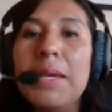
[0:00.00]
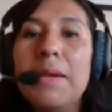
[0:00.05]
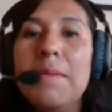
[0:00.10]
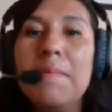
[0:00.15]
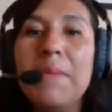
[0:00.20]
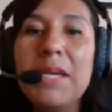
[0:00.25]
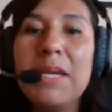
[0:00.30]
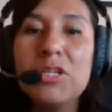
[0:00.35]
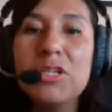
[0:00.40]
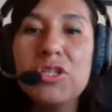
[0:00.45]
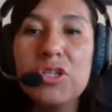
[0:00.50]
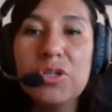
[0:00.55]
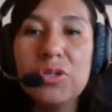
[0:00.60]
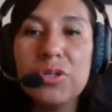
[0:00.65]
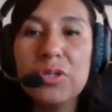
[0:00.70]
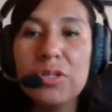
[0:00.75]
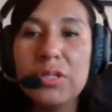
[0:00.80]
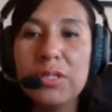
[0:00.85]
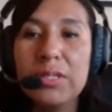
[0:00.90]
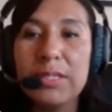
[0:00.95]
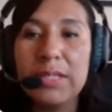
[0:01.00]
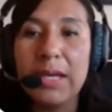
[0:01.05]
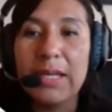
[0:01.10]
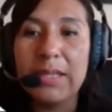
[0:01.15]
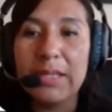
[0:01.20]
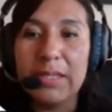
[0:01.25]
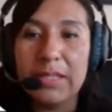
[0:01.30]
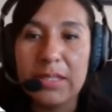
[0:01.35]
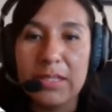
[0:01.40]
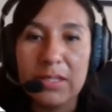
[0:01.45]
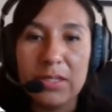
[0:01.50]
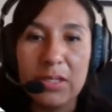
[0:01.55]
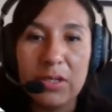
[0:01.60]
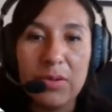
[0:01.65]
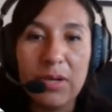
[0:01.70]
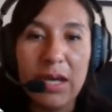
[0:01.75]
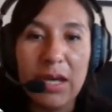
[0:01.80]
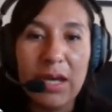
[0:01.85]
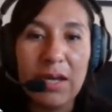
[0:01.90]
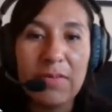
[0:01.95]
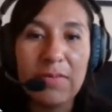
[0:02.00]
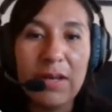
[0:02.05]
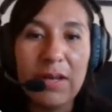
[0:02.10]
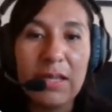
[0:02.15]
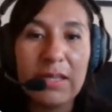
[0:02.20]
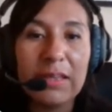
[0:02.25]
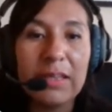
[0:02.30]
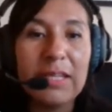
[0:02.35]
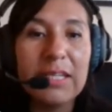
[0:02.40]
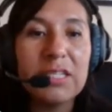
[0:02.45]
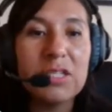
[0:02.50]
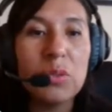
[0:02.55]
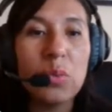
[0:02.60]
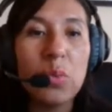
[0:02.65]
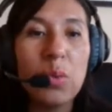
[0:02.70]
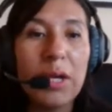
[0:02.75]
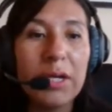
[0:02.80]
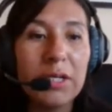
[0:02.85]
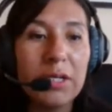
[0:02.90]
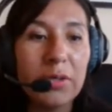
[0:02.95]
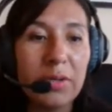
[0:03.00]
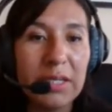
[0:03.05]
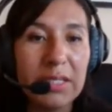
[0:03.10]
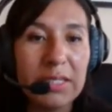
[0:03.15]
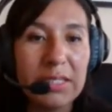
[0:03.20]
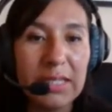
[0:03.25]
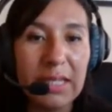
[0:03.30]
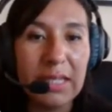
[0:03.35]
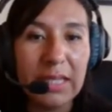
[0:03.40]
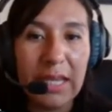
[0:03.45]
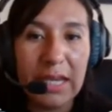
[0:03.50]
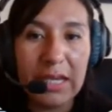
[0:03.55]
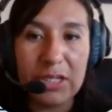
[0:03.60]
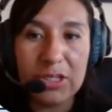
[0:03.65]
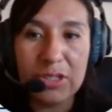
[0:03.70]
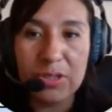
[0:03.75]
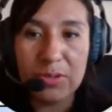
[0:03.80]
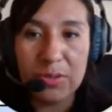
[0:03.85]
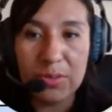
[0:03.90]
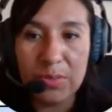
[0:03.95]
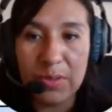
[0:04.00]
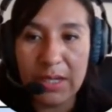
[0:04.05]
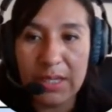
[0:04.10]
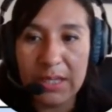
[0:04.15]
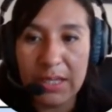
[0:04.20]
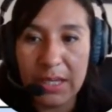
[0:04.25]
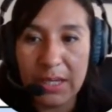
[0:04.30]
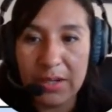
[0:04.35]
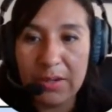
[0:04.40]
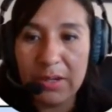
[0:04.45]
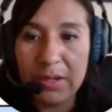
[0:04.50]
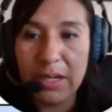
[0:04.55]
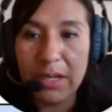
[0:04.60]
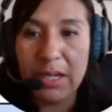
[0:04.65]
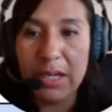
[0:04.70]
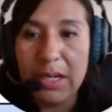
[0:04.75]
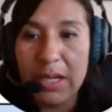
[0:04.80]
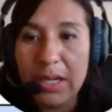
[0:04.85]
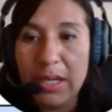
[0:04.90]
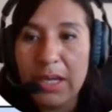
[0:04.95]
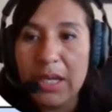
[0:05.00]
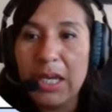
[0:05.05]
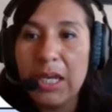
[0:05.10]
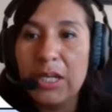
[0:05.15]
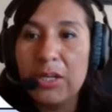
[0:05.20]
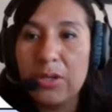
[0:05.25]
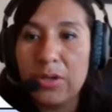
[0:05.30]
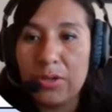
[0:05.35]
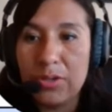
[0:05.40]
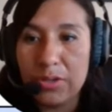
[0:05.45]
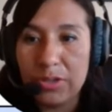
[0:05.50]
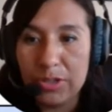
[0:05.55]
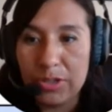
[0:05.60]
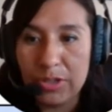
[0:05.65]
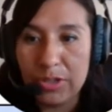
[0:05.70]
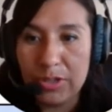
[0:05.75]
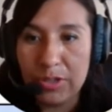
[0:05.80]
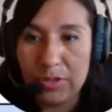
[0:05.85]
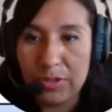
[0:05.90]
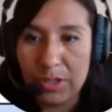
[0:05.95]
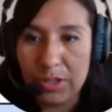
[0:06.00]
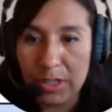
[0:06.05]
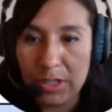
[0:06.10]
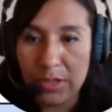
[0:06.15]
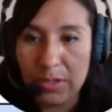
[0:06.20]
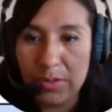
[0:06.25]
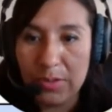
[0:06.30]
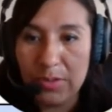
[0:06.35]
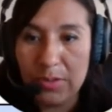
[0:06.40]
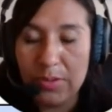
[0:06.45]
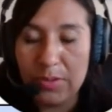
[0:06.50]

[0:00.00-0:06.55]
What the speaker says: Make sure that you have at least one green selection right there in order to continue.